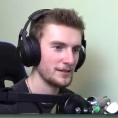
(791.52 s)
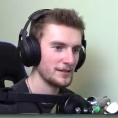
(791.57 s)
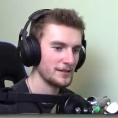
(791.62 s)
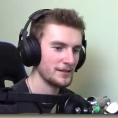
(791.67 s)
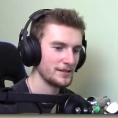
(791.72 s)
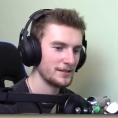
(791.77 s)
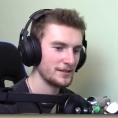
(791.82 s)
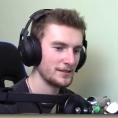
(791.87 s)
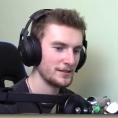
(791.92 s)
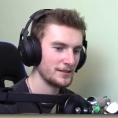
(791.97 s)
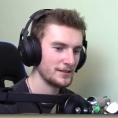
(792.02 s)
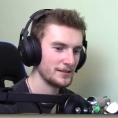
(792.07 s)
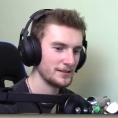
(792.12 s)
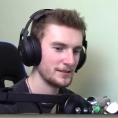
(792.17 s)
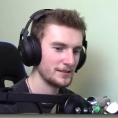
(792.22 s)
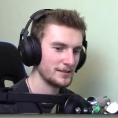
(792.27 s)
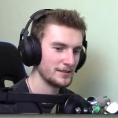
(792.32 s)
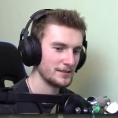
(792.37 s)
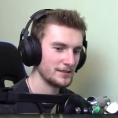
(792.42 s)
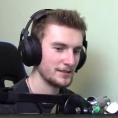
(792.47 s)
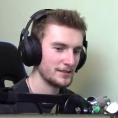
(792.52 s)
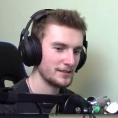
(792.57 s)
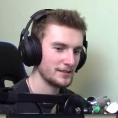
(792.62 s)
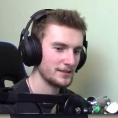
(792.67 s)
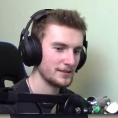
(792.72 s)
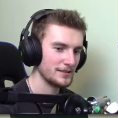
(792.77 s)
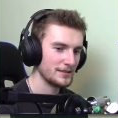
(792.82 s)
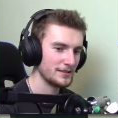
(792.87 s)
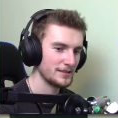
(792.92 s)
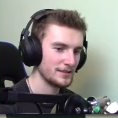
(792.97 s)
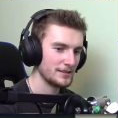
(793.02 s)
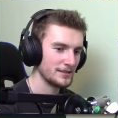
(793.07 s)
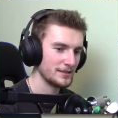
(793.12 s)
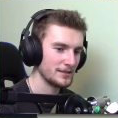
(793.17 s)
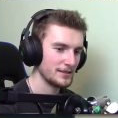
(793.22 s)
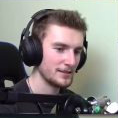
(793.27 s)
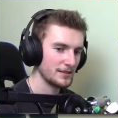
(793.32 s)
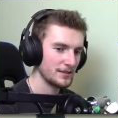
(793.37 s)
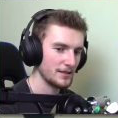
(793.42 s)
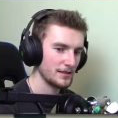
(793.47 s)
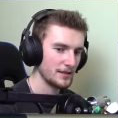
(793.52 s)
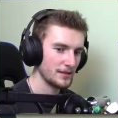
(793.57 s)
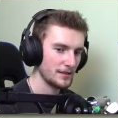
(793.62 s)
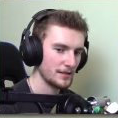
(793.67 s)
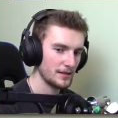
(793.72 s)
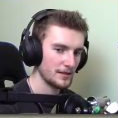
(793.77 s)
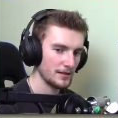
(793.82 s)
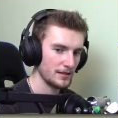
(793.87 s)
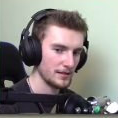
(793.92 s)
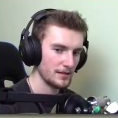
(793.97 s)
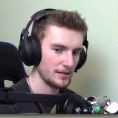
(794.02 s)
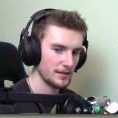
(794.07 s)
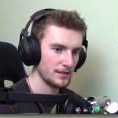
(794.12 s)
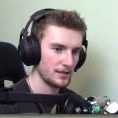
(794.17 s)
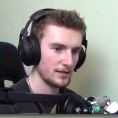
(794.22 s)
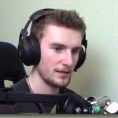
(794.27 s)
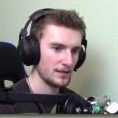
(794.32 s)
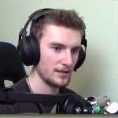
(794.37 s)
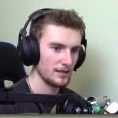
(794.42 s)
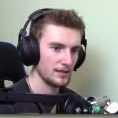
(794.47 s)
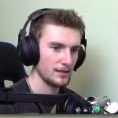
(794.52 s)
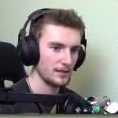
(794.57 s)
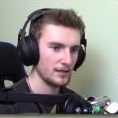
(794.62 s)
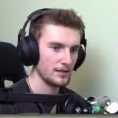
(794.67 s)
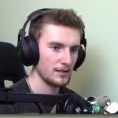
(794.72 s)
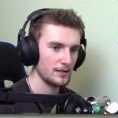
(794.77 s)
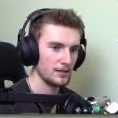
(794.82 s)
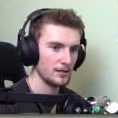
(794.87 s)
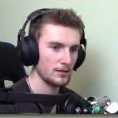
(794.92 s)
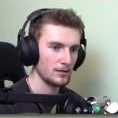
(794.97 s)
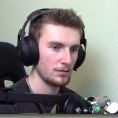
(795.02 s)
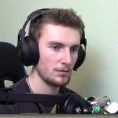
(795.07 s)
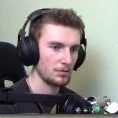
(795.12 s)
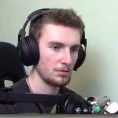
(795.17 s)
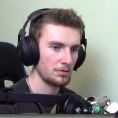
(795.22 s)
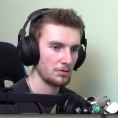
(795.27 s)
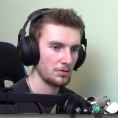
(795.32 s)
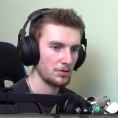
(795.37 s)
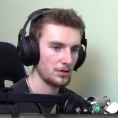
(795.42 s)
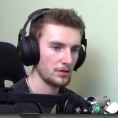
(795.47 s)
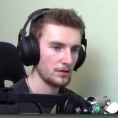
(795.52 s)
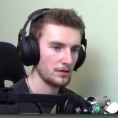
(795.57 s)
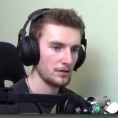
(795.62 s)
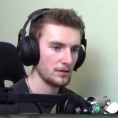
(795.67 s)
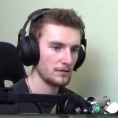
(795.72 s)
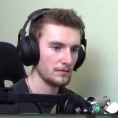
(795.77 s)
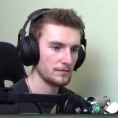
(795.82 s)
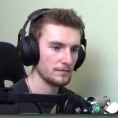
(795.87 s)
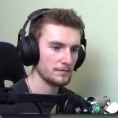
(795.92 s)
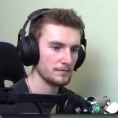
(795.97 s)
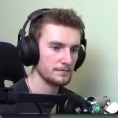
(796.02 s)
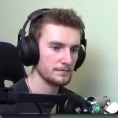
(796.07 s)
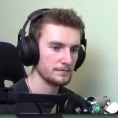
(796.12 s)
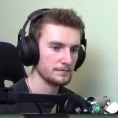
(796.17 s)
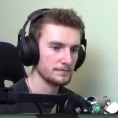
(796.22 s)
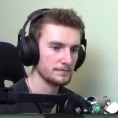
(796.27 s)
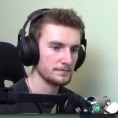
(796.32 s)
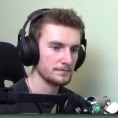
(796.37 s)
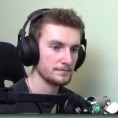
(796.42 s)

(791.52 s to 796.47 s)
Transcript: No one is speaking in this clip.